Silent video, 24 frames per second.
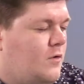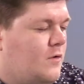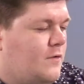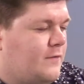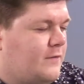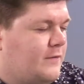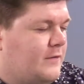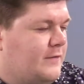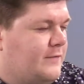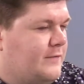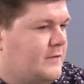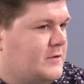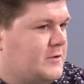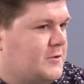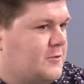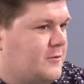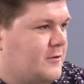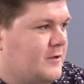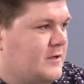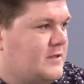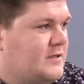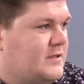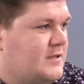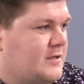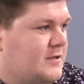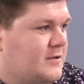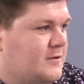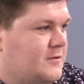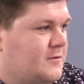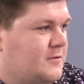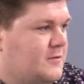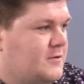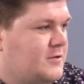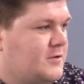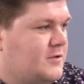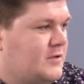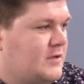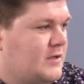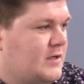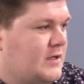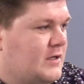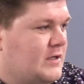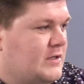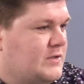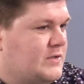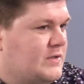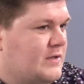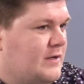over inventory is huge
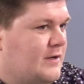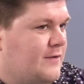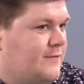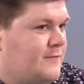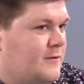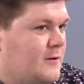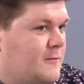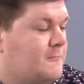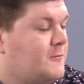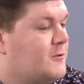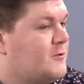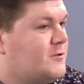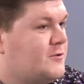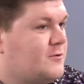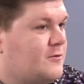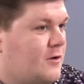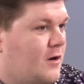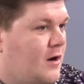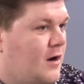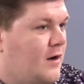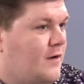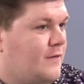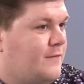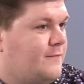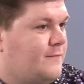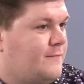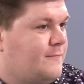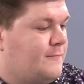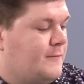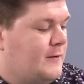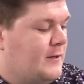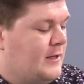because if numbers are off,